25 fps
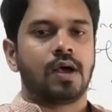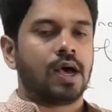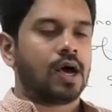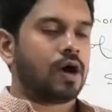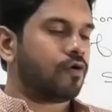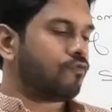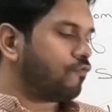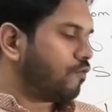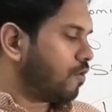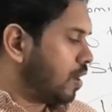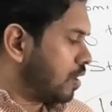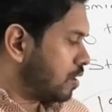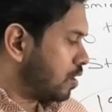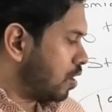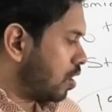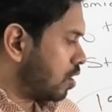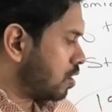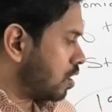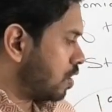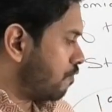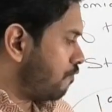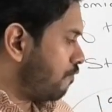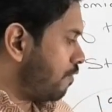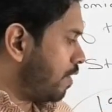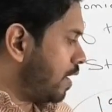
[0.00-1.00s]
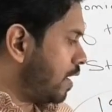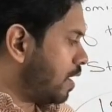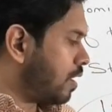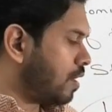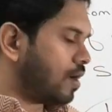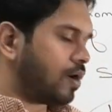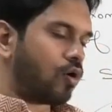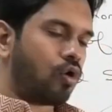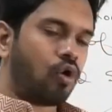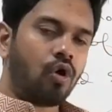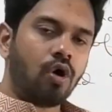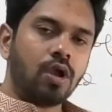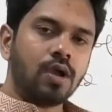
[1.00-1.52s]
a world order
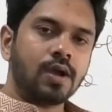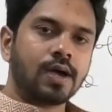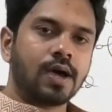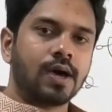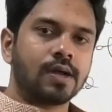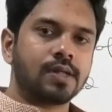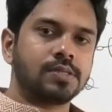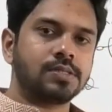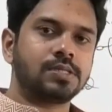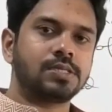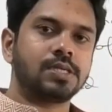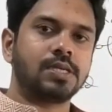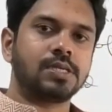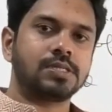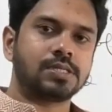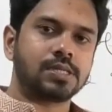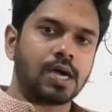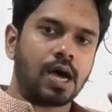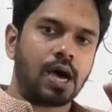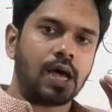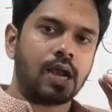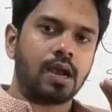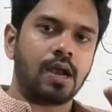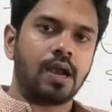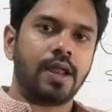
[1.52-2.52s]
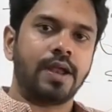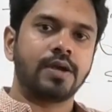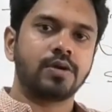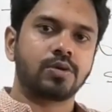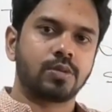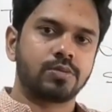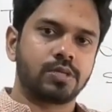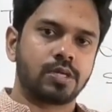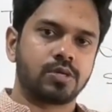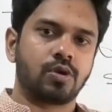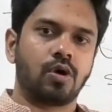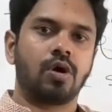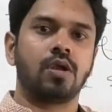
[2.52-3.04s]
where all currencies are linked
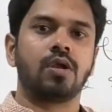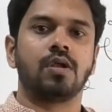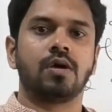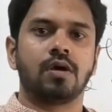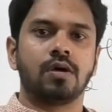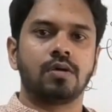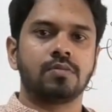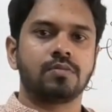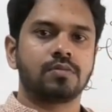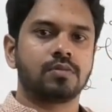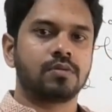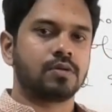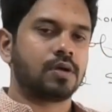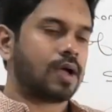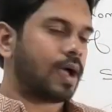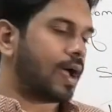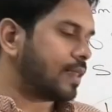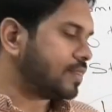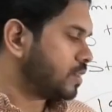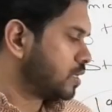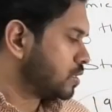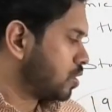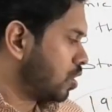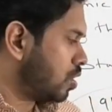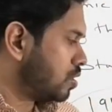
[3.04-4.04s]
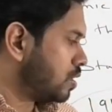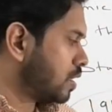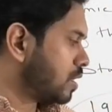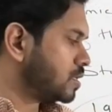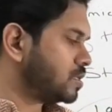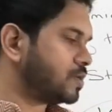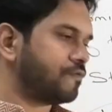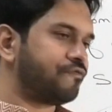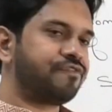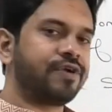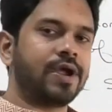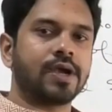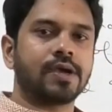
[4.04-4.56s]
to the dollar, and the dollar
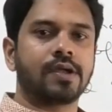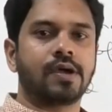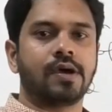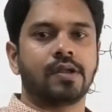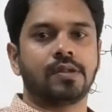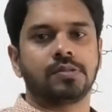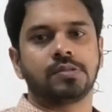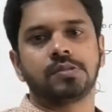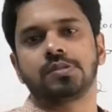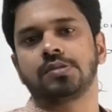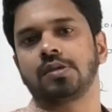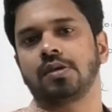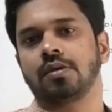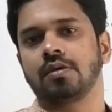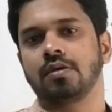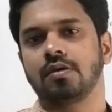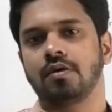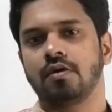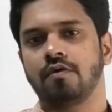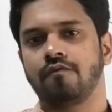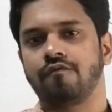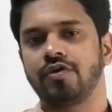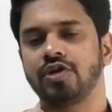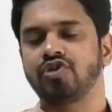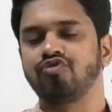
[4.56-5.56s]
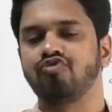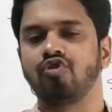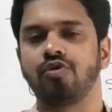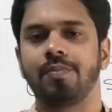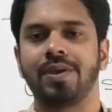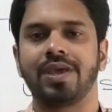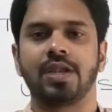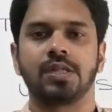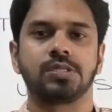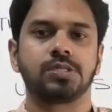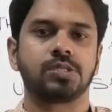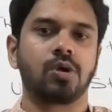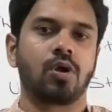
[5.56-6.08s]
is a fiat currency, which would
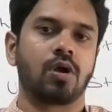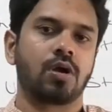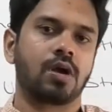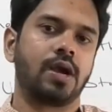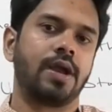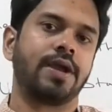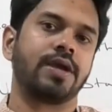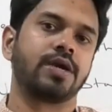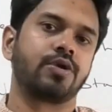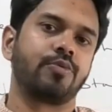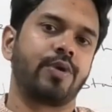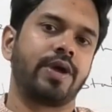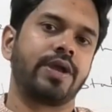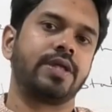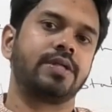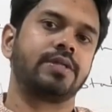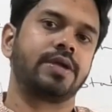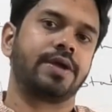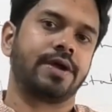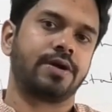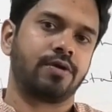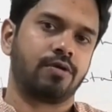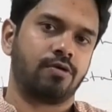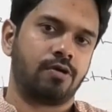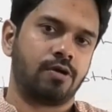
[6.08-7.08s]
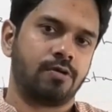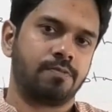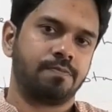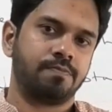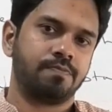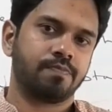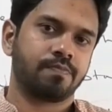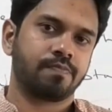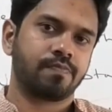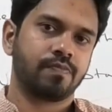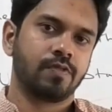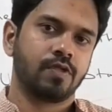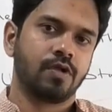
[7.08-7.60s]
mean it's not linked to anything at all.
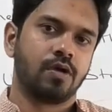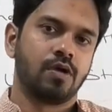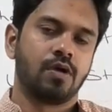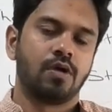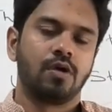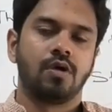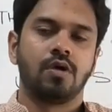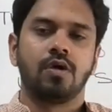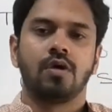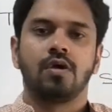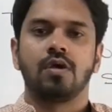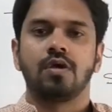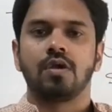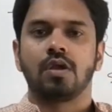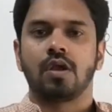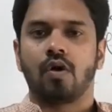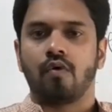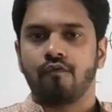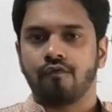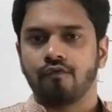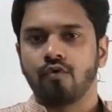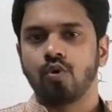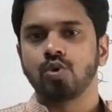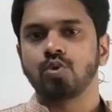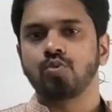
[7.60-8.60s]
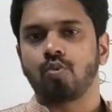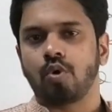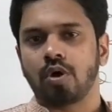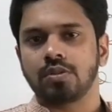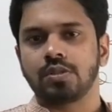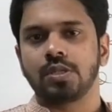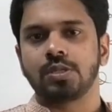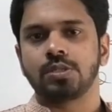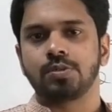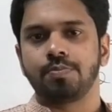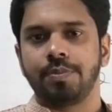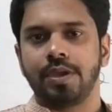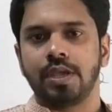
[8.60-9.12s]
Now, of course,
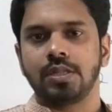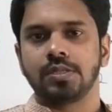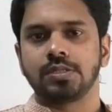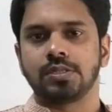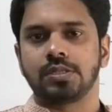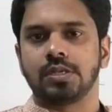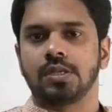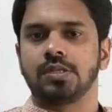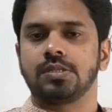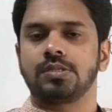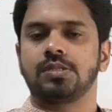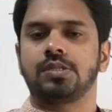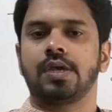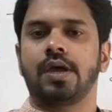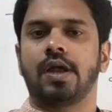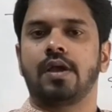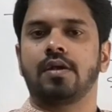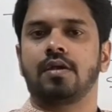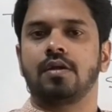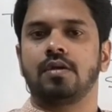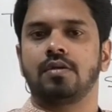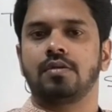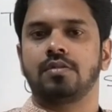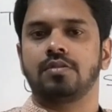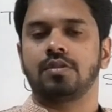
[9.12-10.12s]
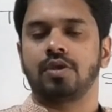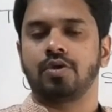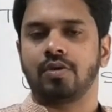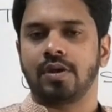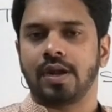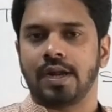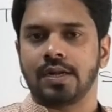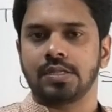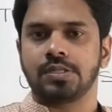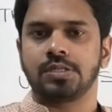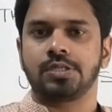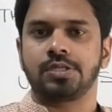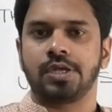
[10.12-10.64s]
what this means is that the
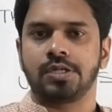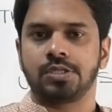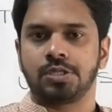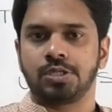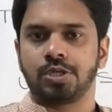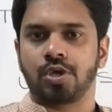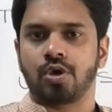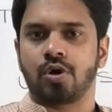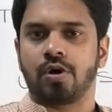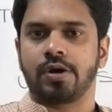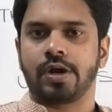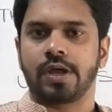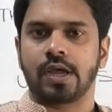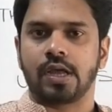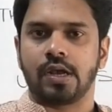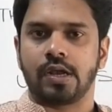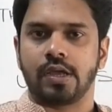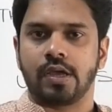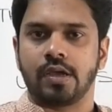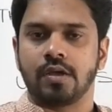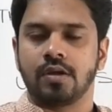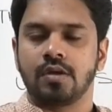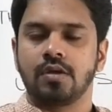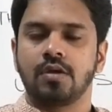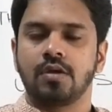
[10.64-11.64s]
United States theoretically